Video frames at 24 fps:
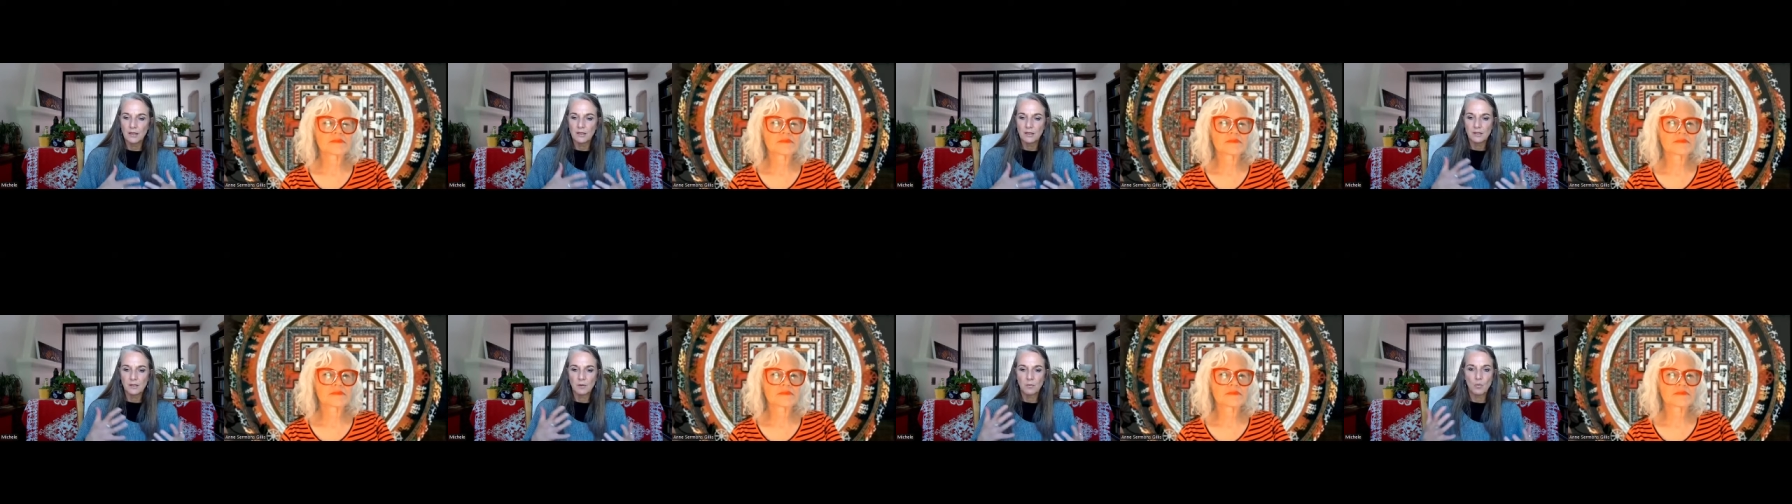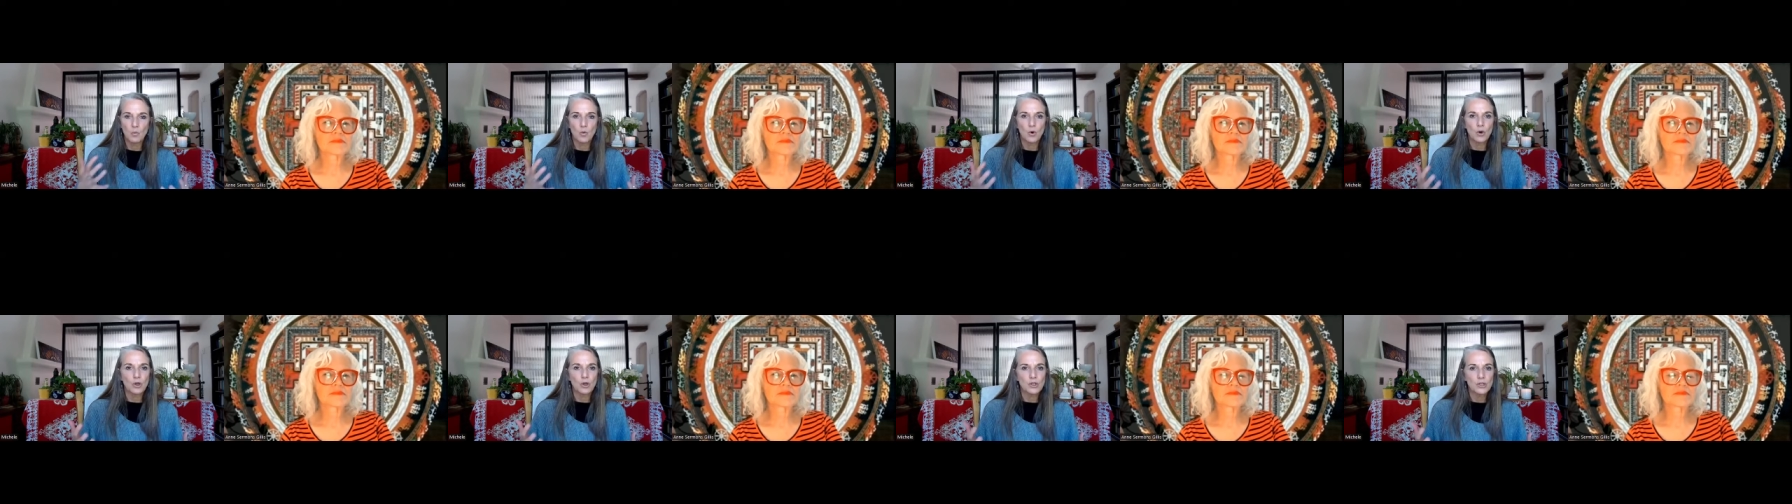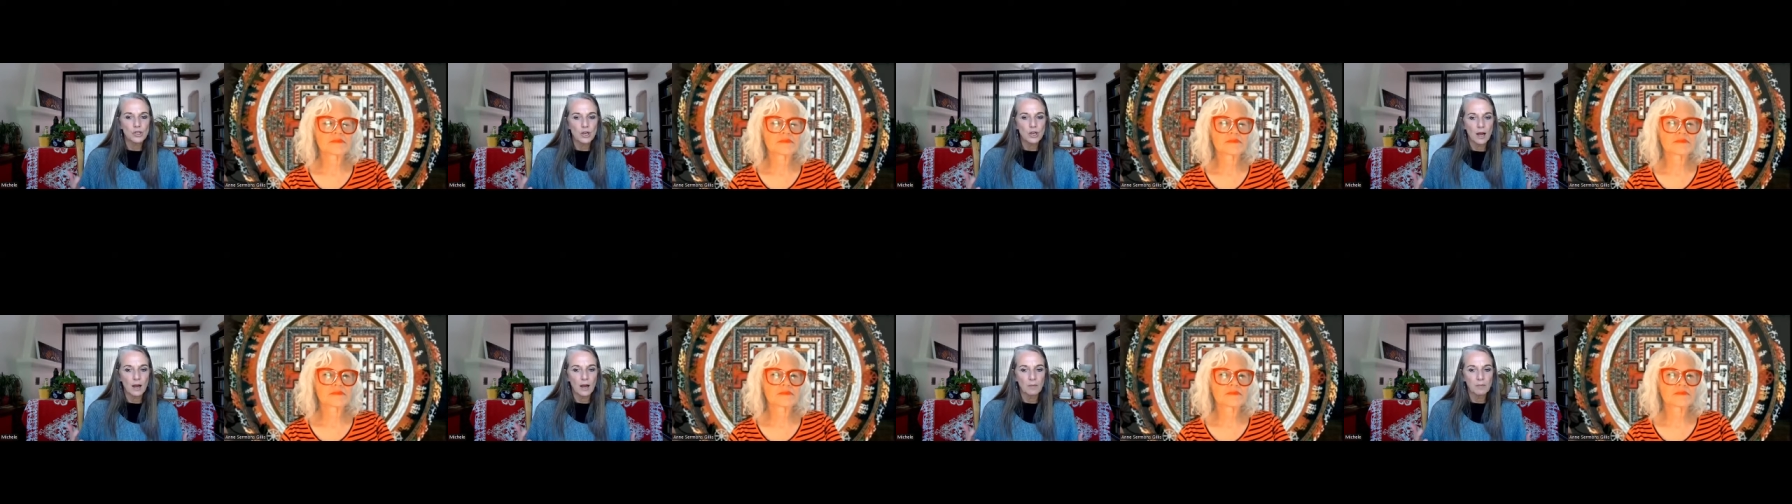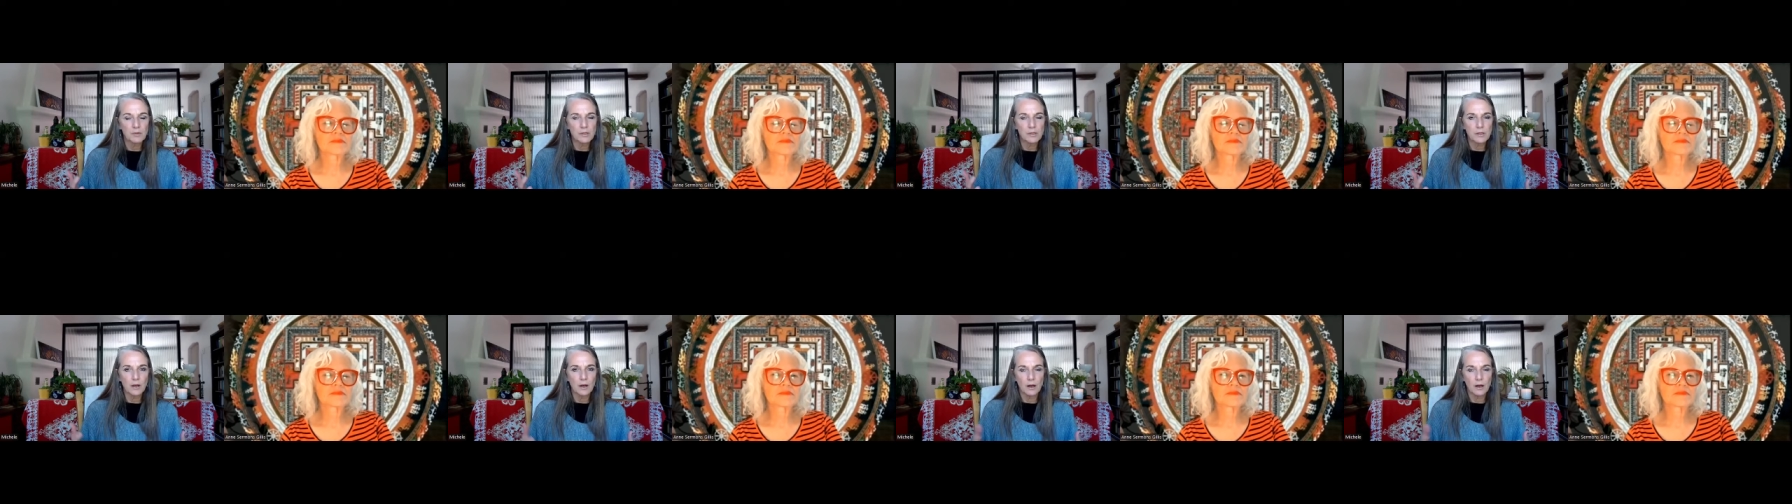some
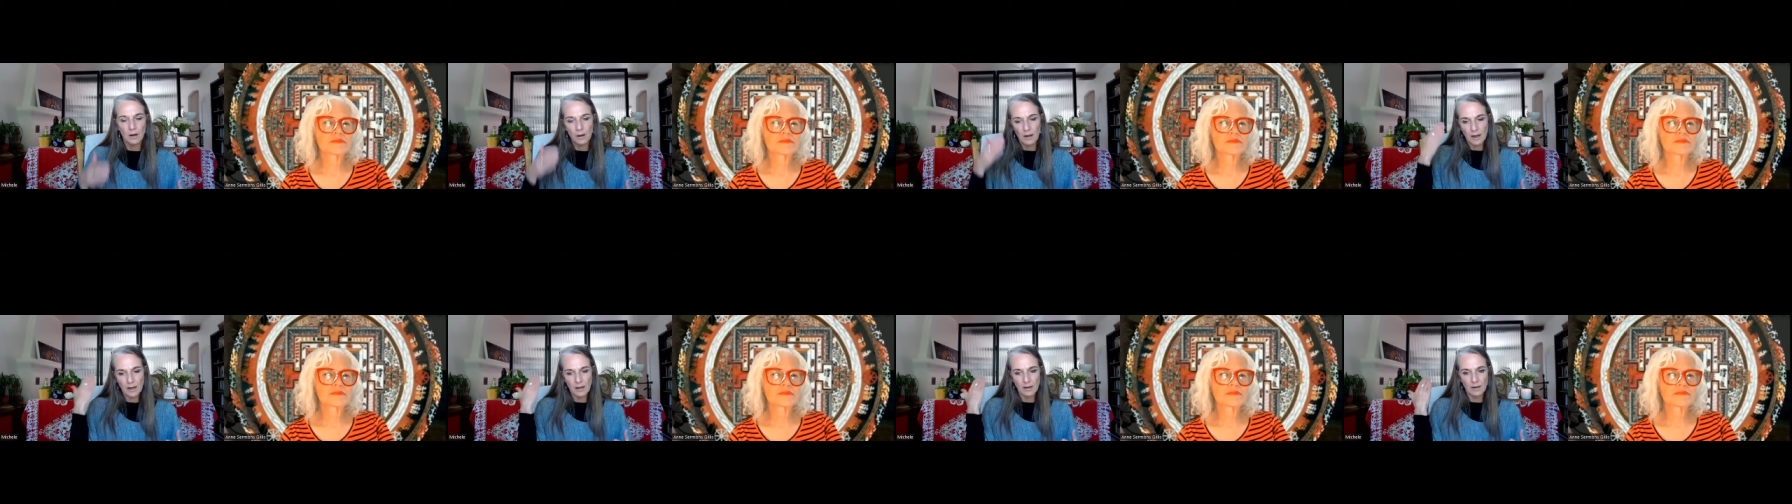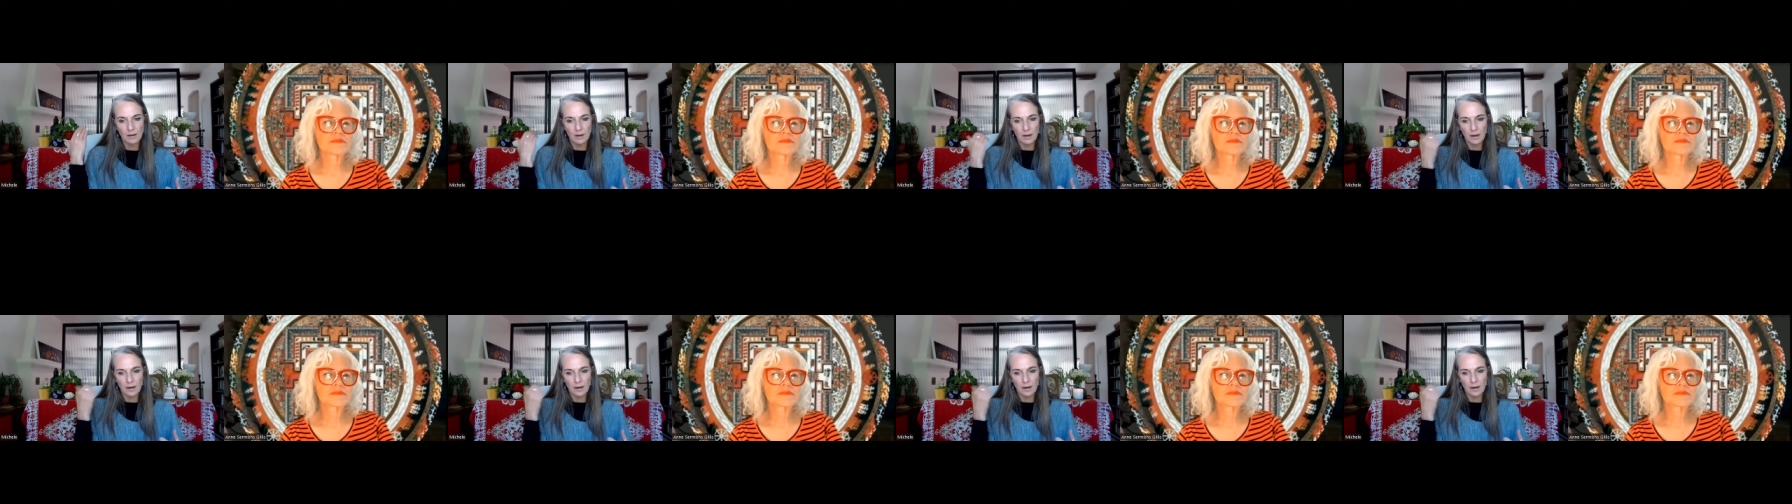workshops and